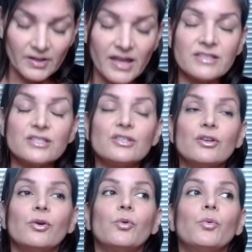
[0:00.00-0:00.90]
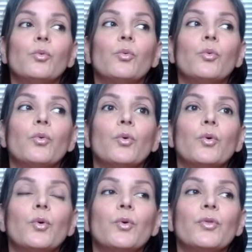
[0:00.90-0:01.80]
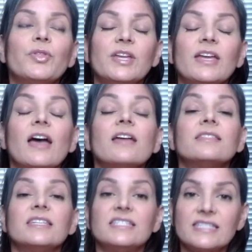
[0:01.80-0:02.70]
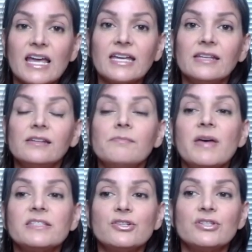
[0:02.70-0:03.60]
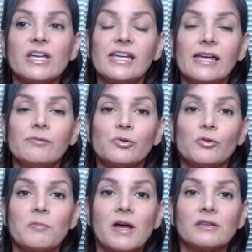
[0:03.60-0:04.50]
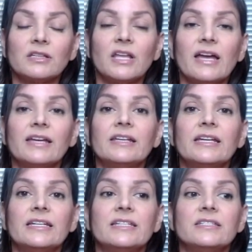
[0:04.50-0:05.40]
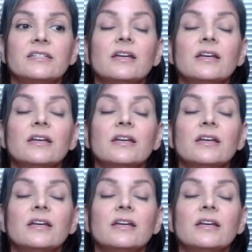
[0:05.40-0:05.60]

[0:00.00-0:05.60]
so the second message that came through about the lion is